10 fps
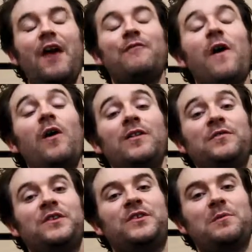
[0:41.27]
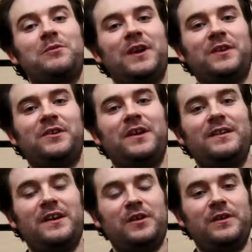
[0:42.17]
Of all of the subjects
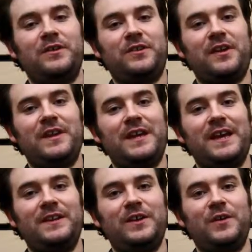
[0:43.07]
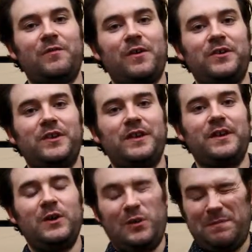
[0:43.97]
that you can study in the university,
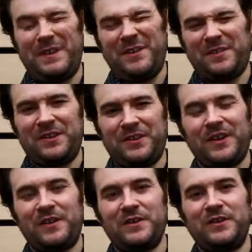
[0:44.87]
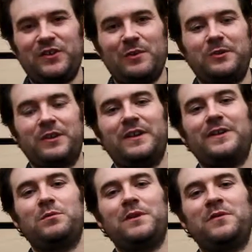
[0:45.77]
we believe the study of consumption
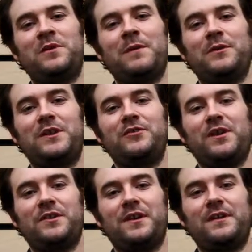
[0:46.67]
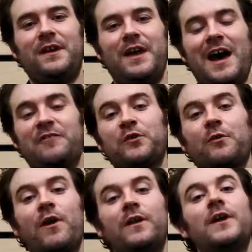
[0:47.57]
is one of the most interesting.
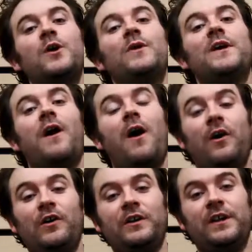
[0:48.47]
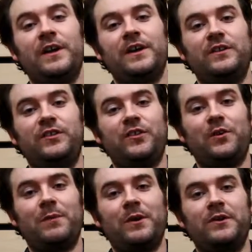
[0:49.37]
After all, we are all
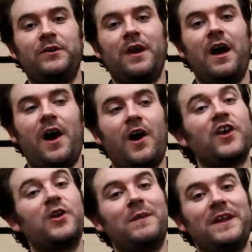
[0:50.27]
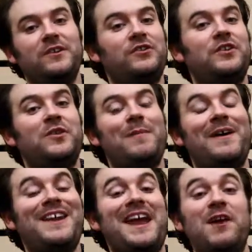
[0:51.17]
consumers. Arguably, just
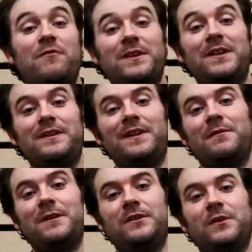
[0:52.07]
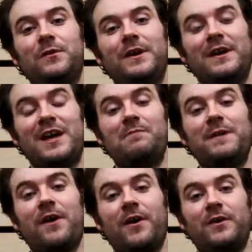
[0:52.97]
about everything that we do can
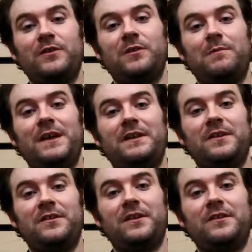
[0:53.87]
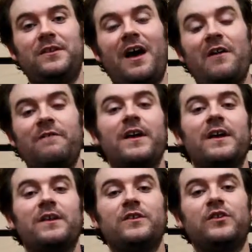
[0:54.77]
be argued to be an instance of
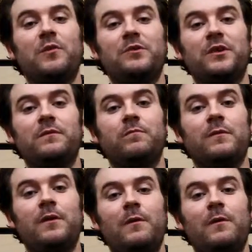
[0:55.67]
consumption.